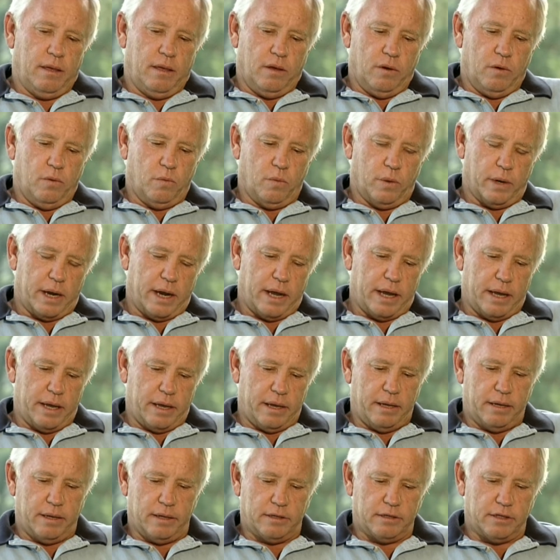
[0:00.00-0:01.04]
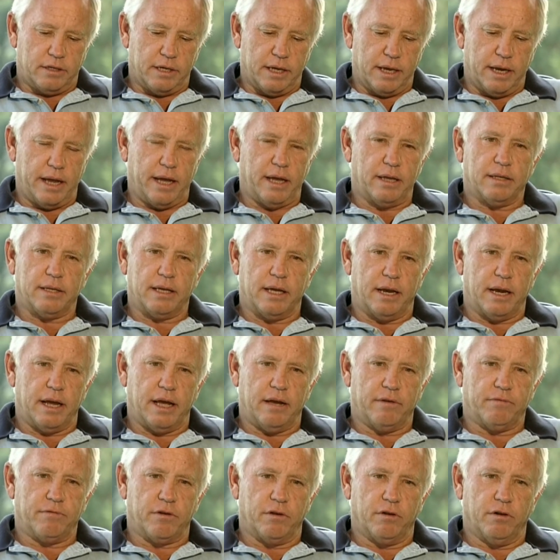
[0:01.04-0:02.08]
When I set out that
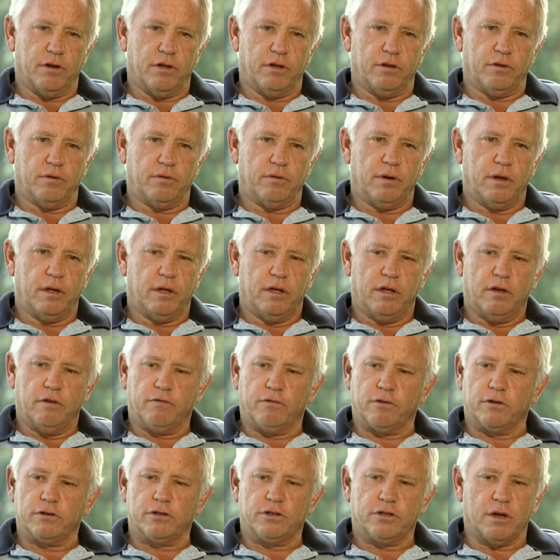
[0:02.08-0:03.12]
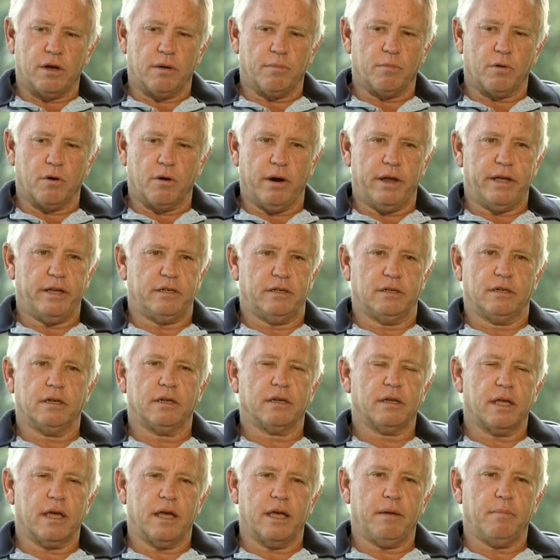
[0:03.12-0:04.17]
afternoon, for some reason
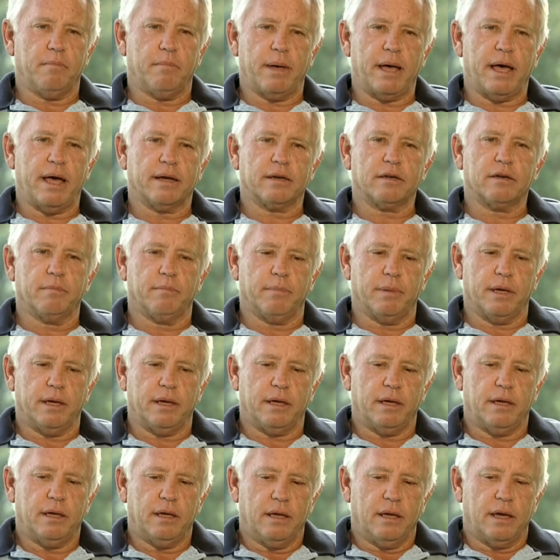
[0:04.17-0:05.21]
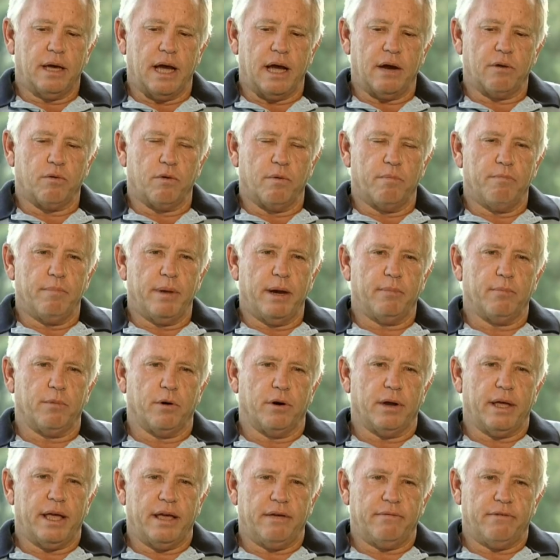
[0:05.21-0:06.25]
it came back to me, I
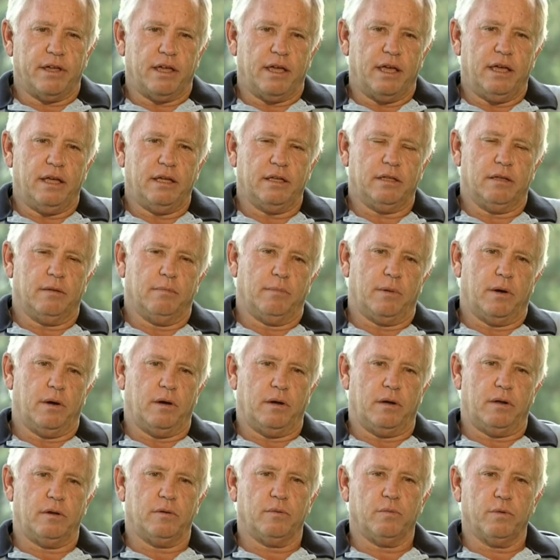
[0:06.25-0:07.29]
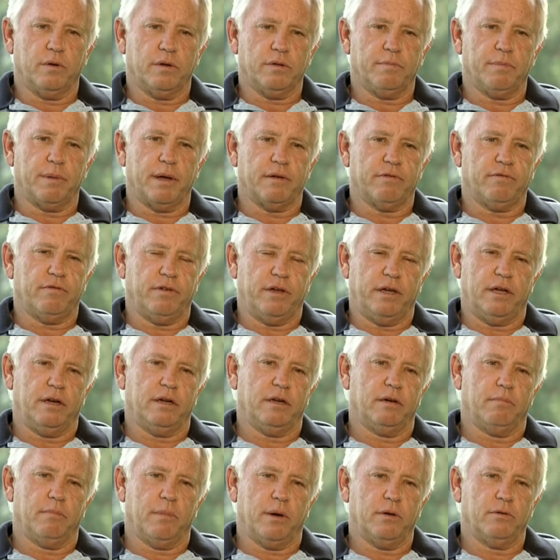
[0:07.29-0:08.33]
remembered having hit the ball with my feet
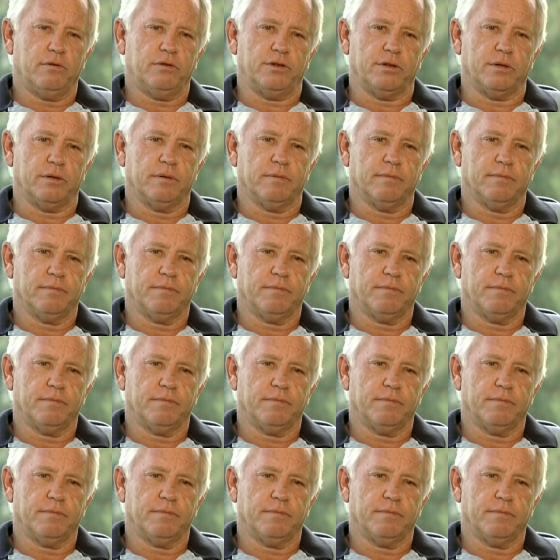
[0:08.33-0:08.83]
in motion.